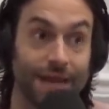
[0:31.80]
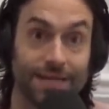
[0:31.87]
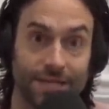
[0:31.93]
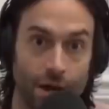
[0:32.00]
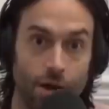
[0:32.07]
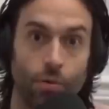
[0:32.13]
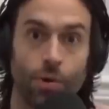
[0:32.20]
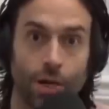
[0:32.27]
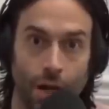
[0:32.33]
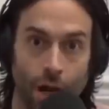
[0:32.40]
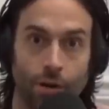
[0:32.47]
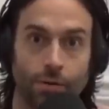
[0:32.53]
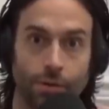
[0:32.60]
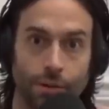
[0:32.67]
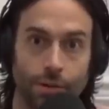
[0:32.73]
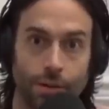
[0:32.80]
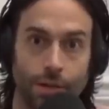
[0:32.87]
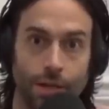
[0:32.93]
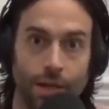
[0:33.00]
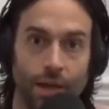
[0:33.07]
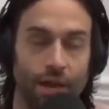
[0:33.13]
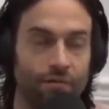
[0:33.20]
That's how it would go.
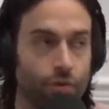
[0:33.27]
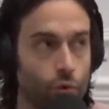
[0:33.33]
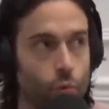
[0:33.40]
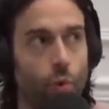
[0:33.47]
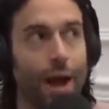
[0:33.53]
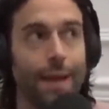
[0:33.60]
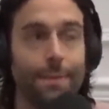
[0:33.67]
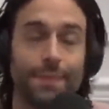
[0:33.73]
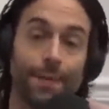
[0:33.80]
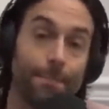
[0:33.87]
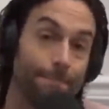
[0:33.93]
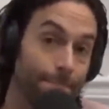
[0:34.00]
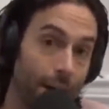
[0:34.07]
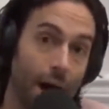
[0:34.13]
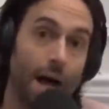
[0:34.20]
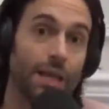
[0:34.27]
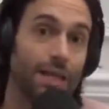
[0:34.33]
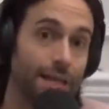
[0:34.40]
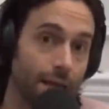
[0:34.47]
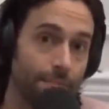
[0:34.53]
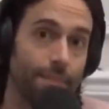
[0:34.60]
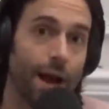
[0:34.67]
If you wiped
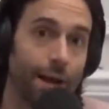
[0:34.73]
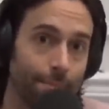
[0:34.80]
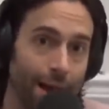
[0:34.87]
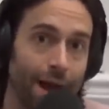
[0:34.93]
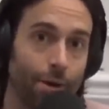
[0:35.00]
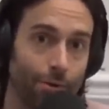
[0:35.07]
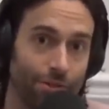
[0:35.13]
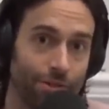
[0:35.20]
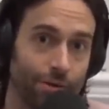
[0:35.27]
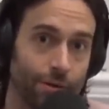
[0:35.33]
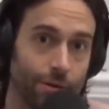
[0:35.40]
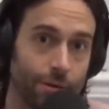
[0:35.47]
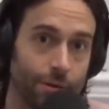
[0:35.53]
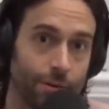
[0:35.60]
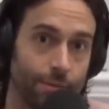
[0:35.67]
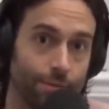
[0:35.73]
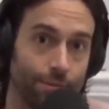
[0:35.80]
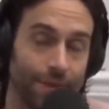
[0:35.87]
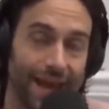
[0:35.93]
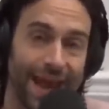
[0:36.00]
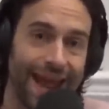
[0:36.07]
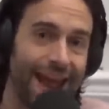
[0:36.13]
Molly in my mouth,
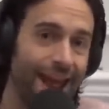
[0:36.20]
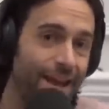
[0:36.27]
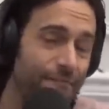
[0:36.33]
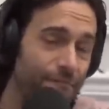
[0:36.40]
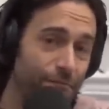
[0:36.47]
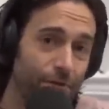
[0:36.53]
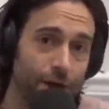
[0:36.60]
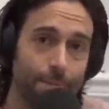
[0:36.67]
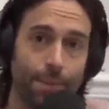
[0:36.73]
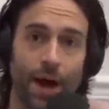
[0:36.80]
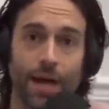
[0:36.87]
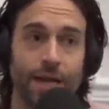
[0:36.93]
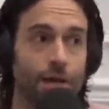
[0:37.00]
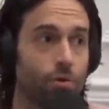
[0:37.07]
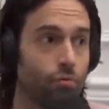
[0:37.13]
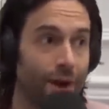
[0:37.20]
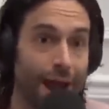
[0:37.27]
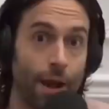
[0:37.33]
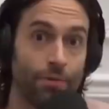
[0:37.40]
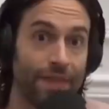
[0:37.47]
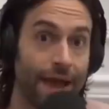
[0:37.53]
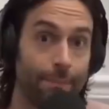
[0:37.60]
everybody
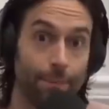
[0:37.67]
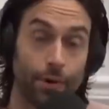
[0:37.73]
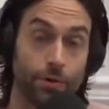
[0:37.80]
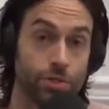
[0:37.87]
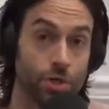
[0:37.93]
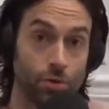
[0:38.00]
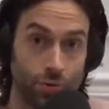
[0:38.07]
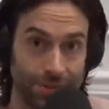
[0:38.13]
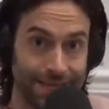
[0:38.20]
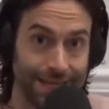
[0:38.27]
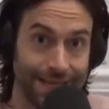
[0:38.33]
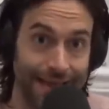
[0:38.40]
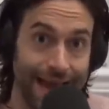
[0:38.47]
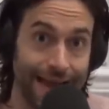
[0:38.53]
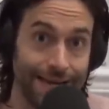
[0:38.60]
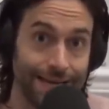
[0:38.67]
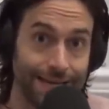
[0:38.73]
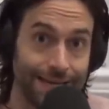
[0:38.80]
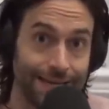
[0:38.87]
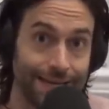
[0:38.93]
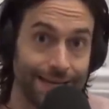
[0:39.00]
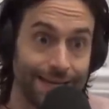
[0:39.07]
around that person who did that
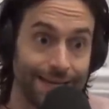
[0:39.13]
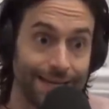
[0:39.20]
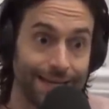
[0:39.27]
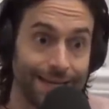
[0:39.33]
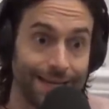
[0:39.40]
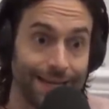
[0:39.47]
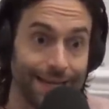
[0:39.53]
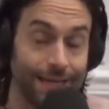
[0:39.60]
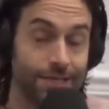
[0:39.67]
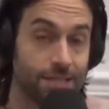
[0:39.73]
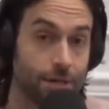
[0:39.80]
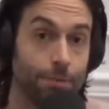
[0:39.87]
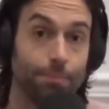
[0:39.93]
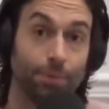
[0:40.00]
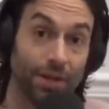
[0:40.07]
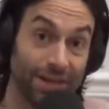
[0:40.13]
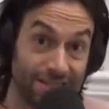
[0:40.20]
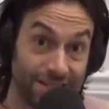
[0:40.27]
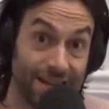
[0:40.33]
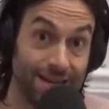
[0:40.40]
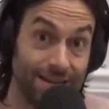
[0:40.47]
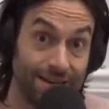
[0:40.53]
is
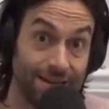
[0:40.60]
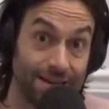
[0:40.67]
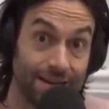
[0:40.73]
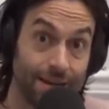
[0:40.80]
complicit.